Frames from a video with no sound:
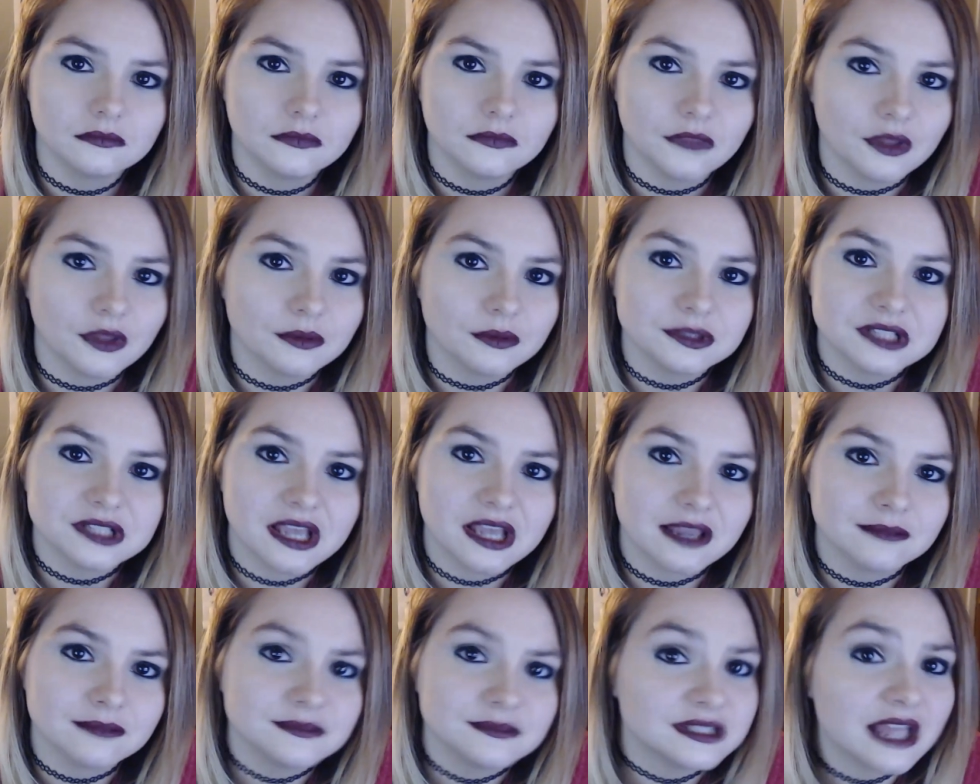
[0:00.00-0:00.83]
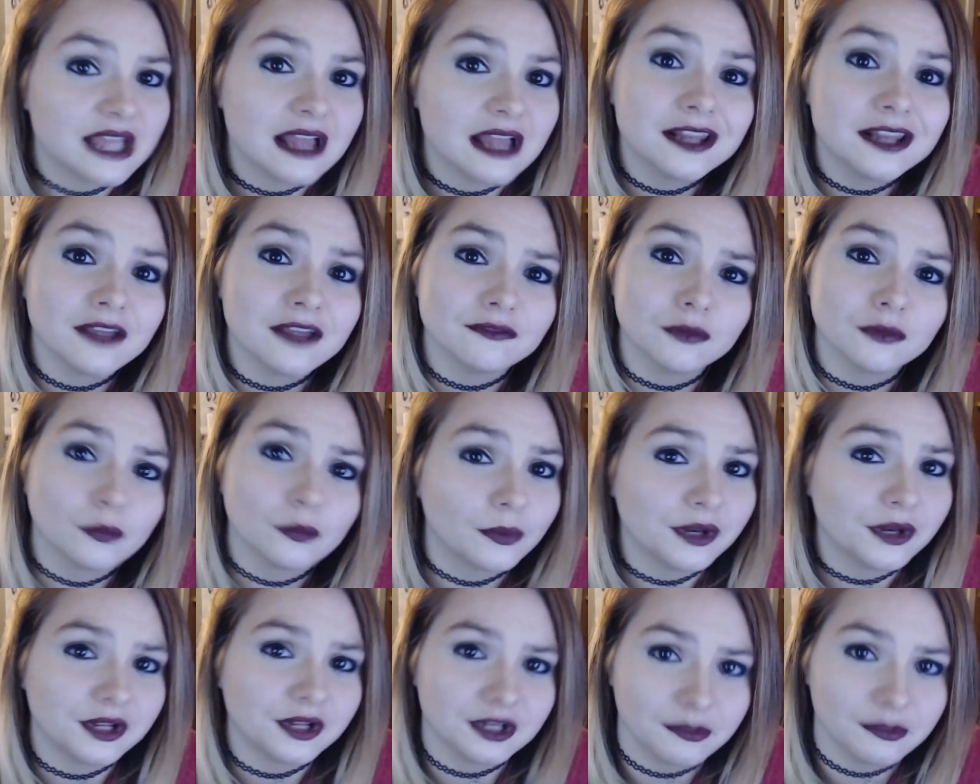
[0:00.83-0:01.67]
there were times I never
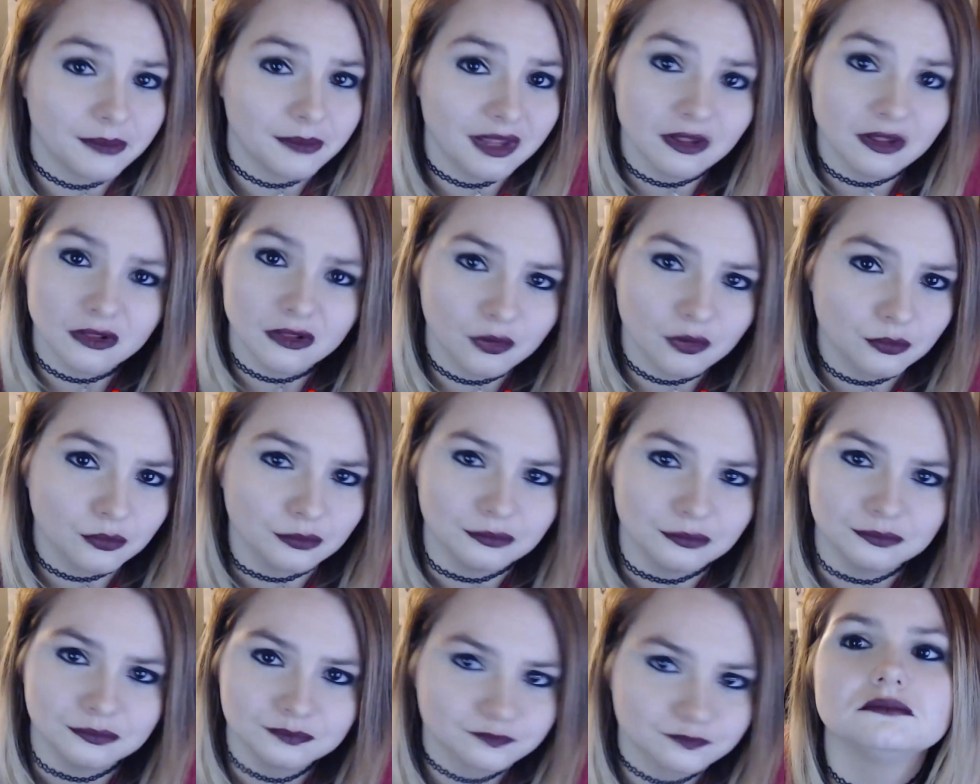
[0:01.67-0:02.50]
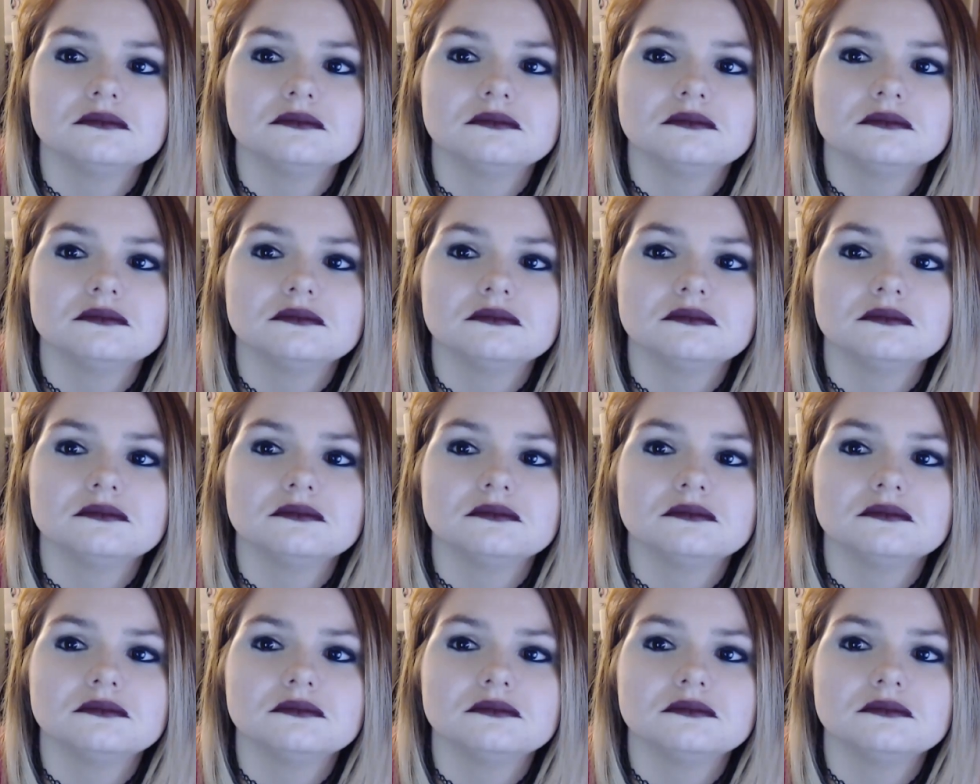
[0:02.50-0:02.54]
wanted to be alone.